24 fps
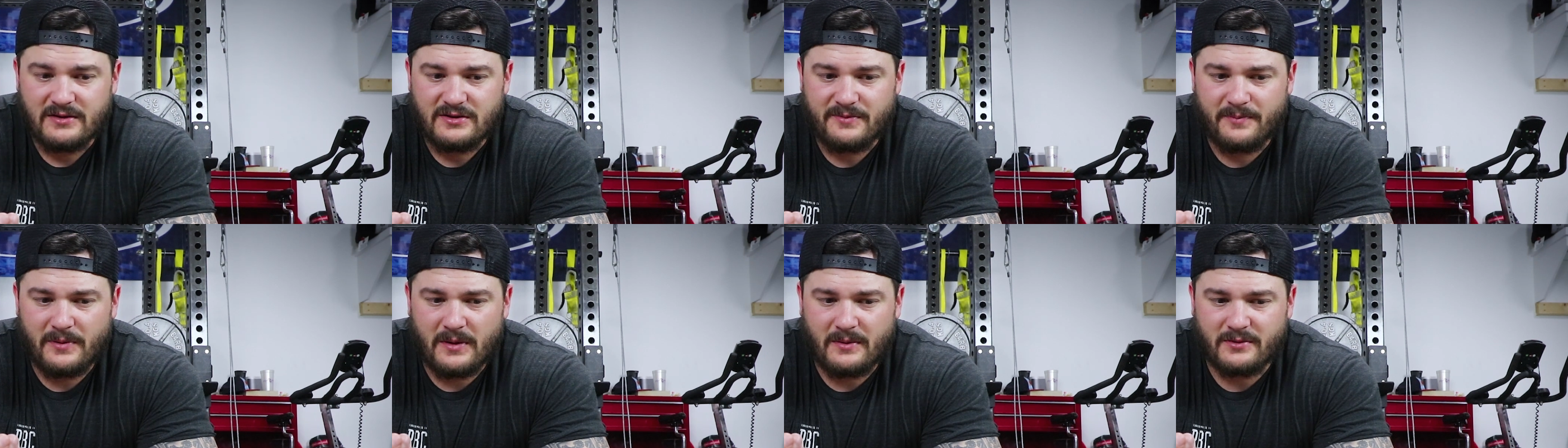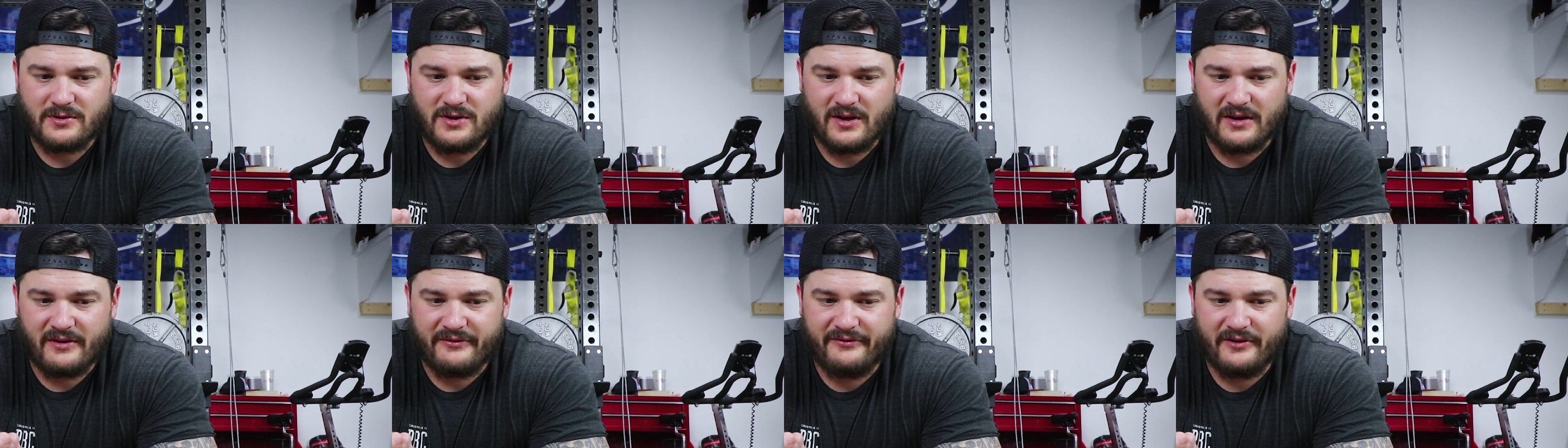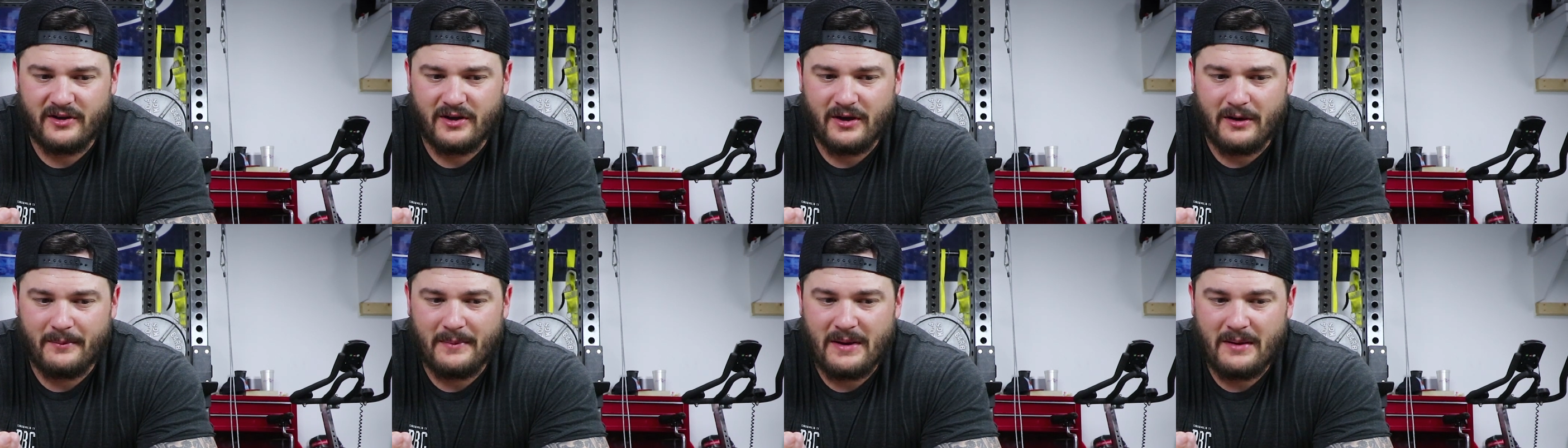Should probably try to
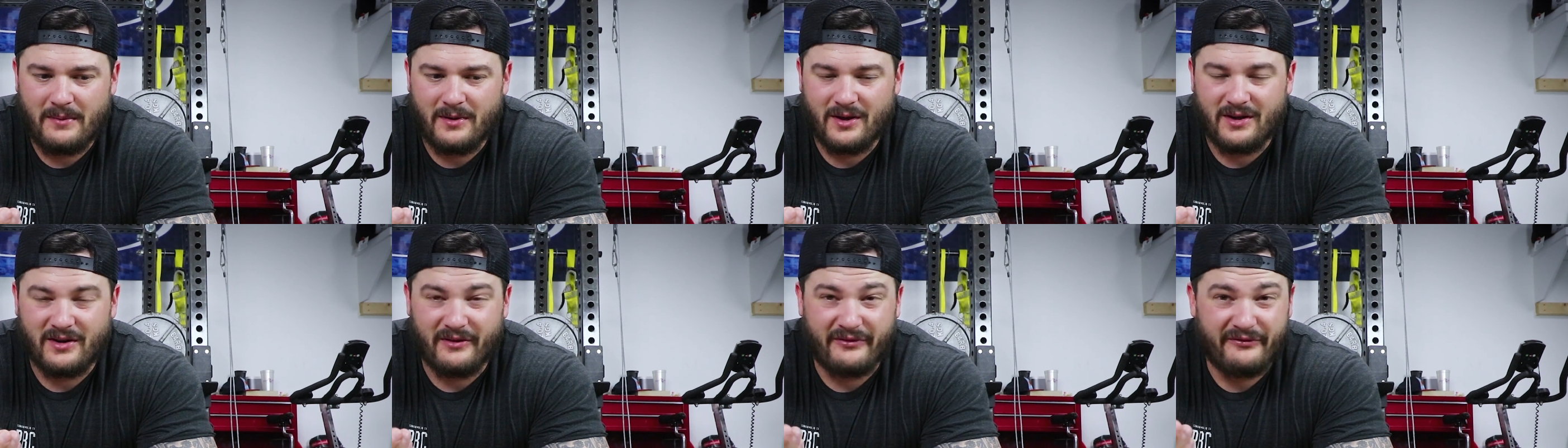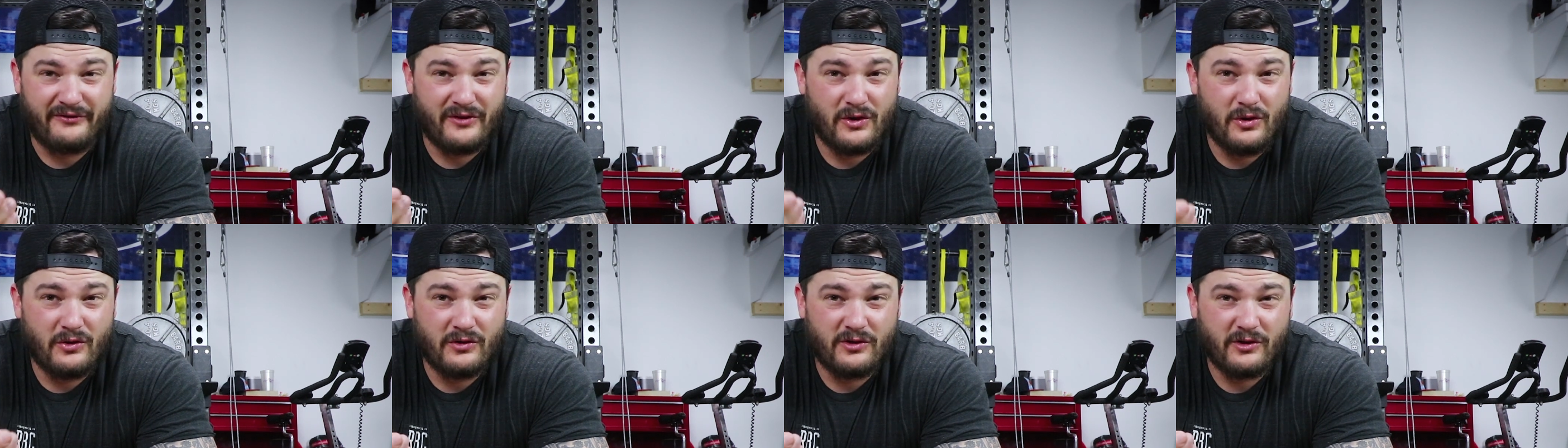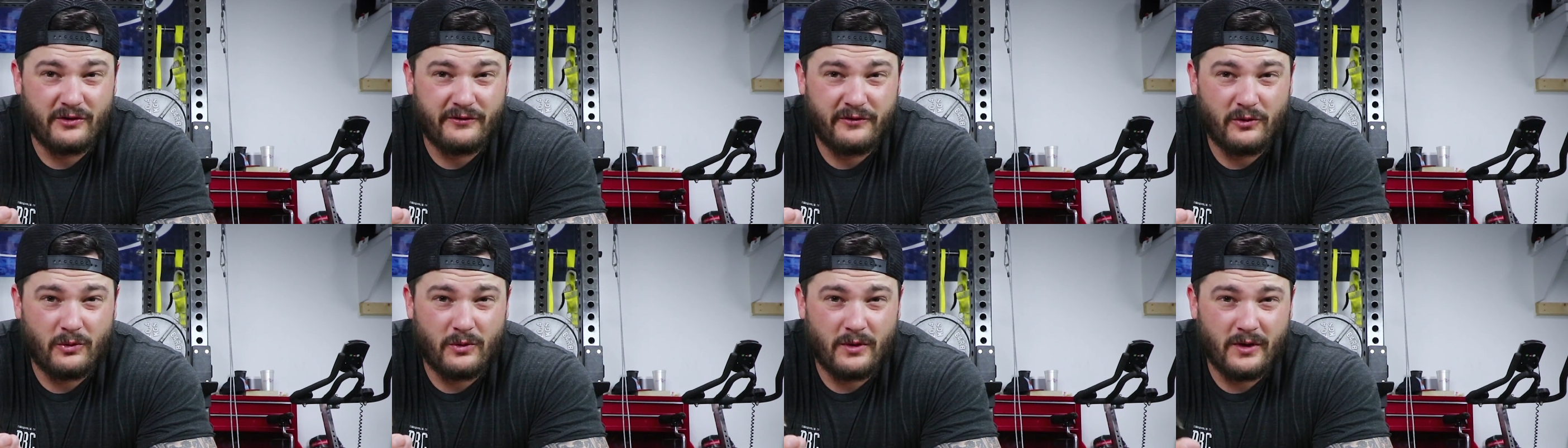figure out maybe a
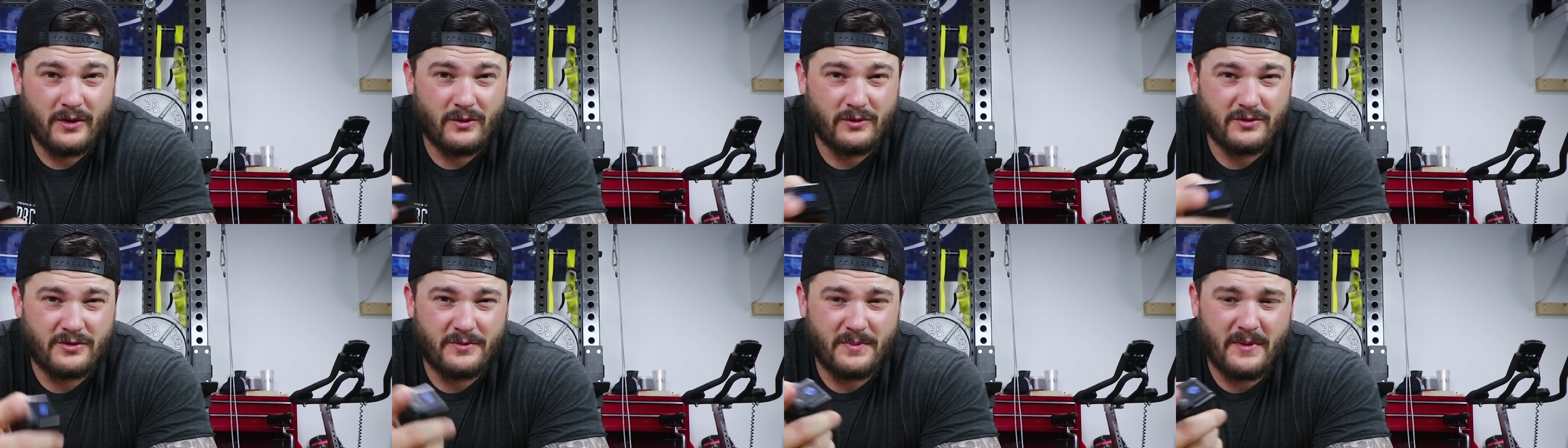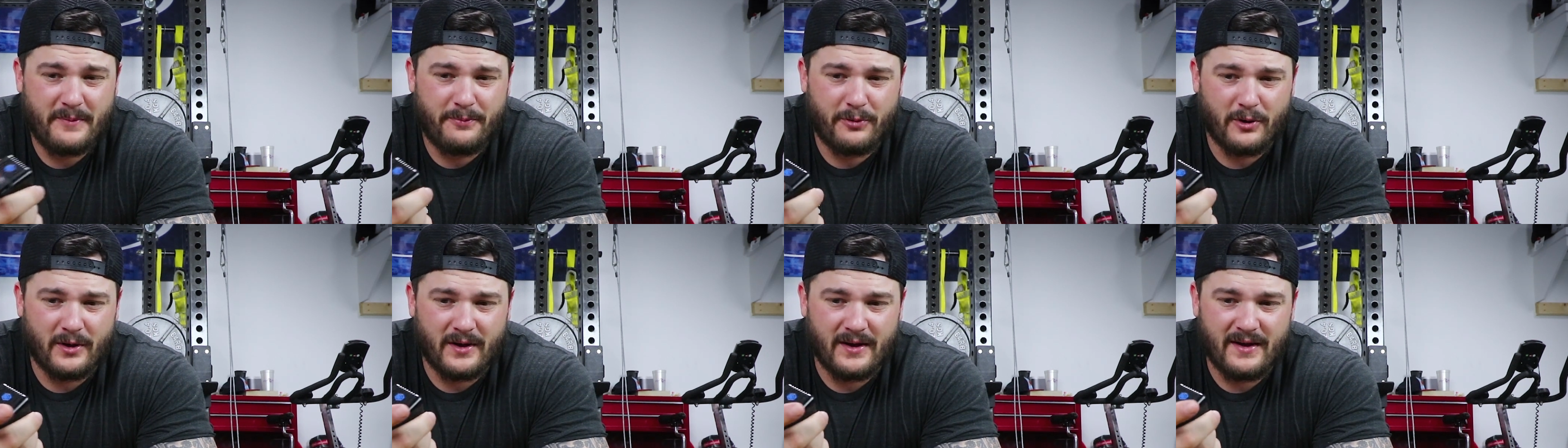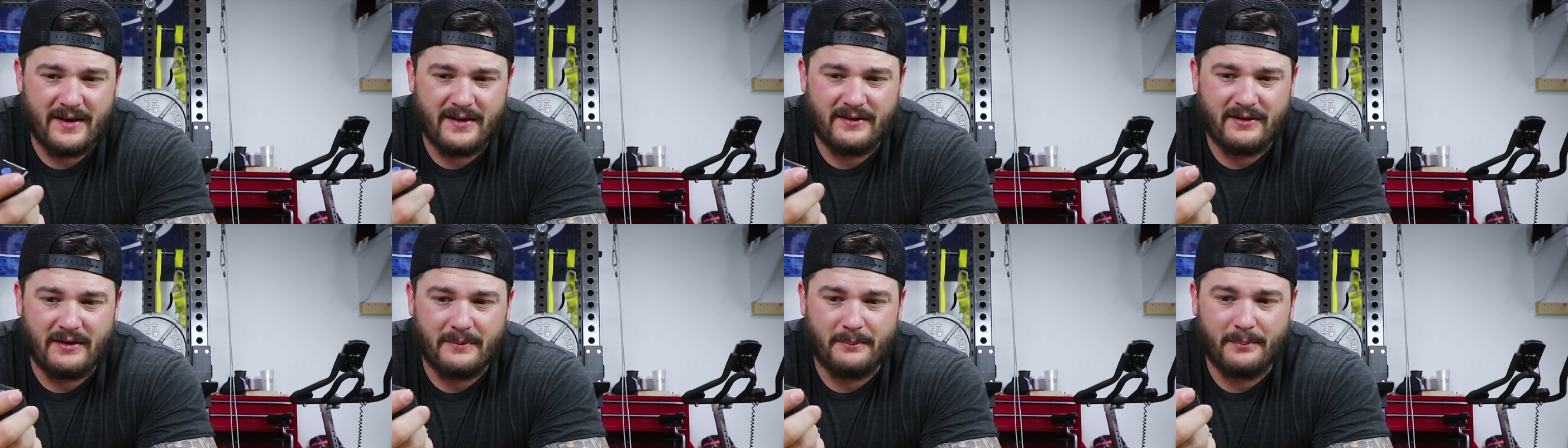diffuser for one, which would be pretty
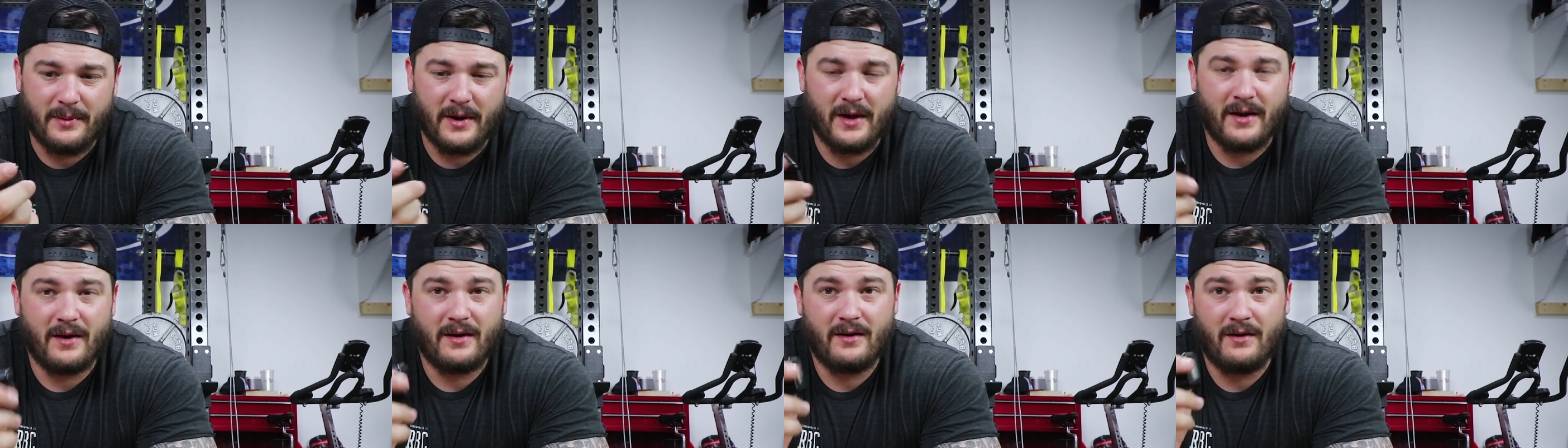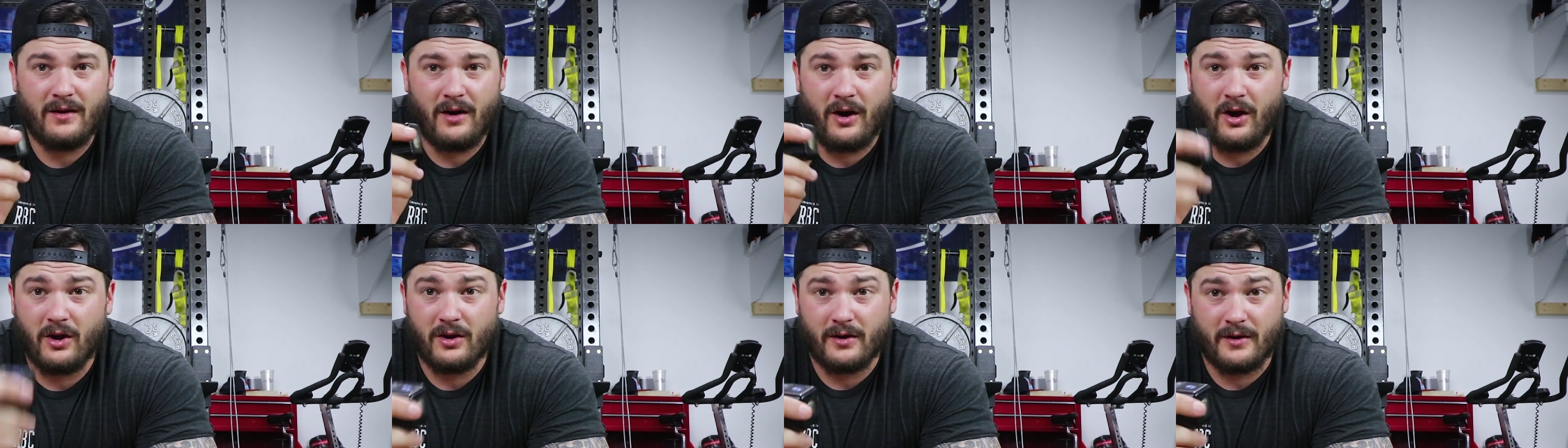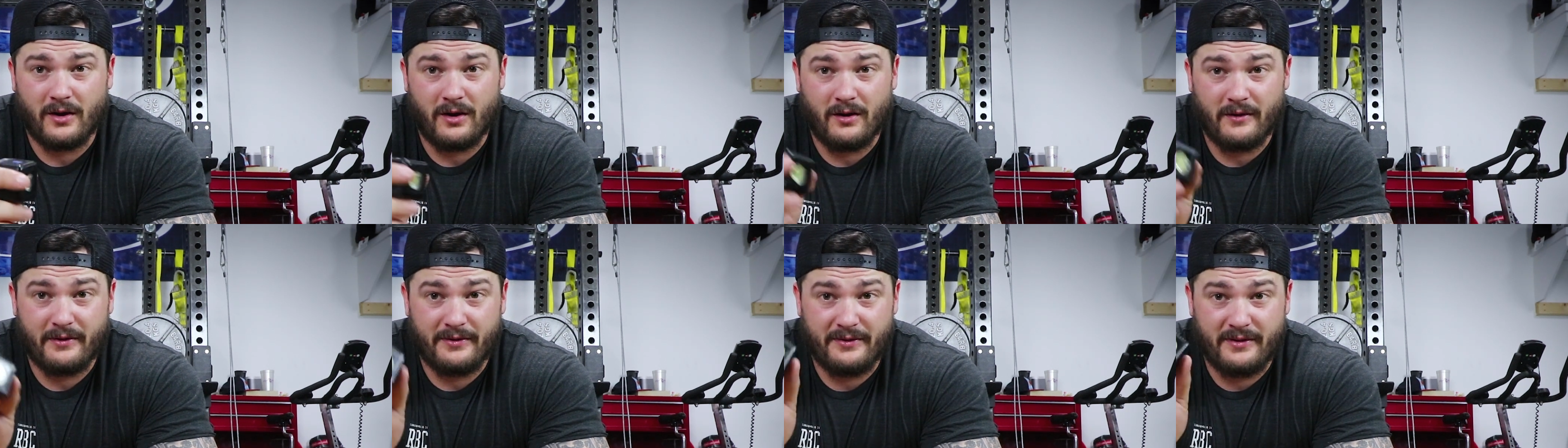easy, but all
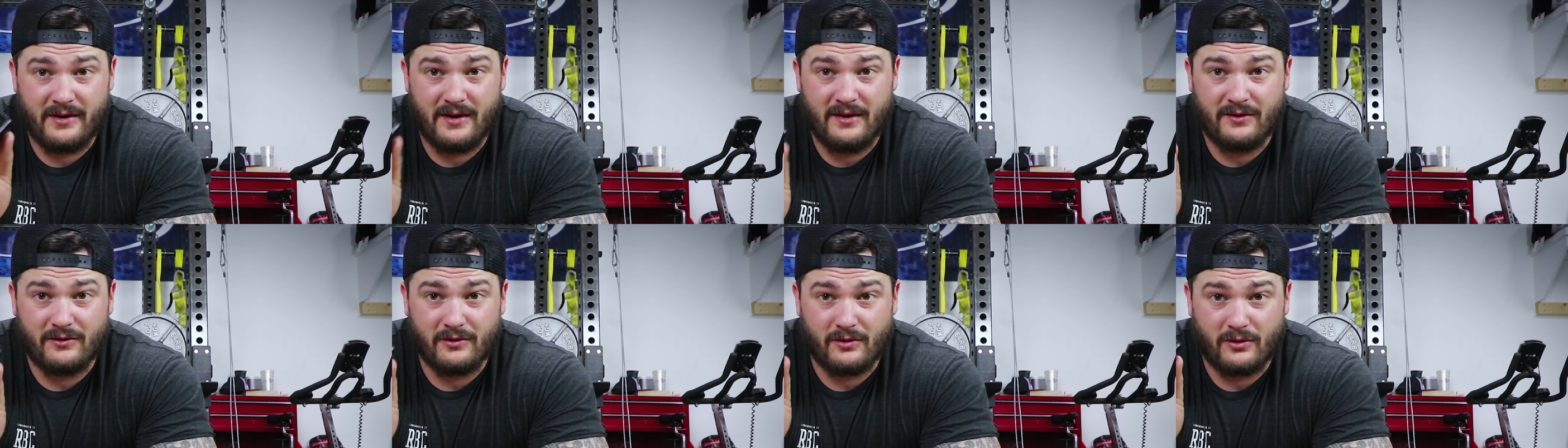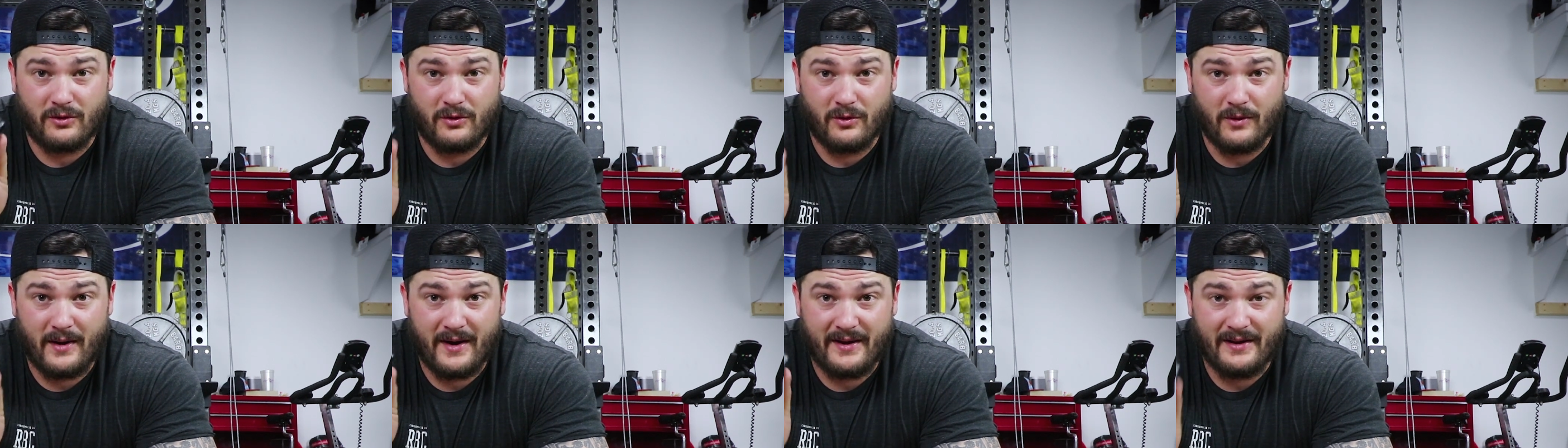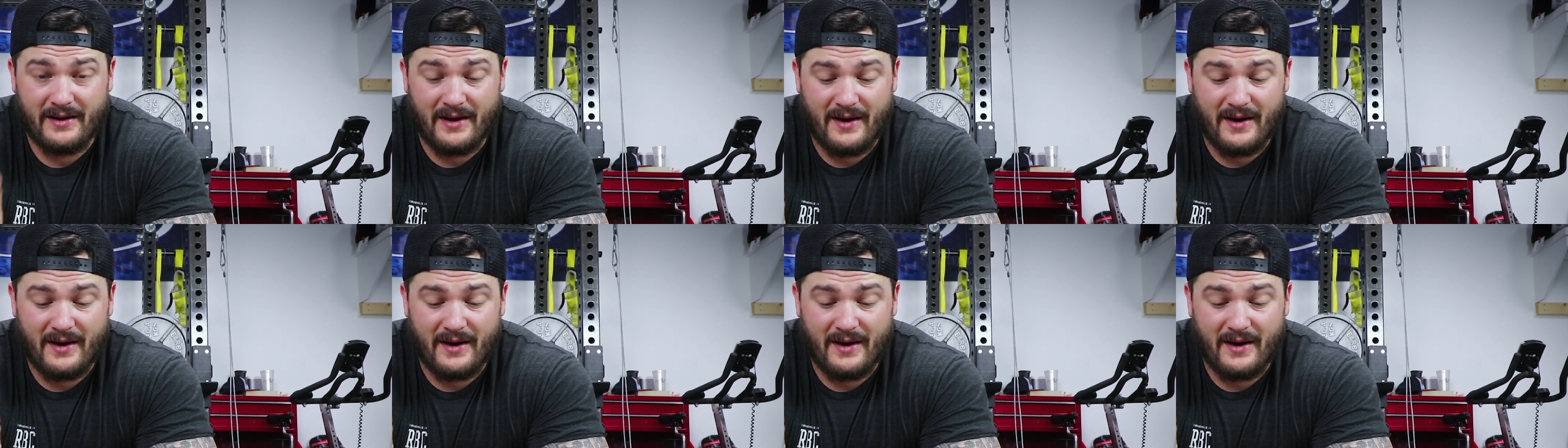in all, these are great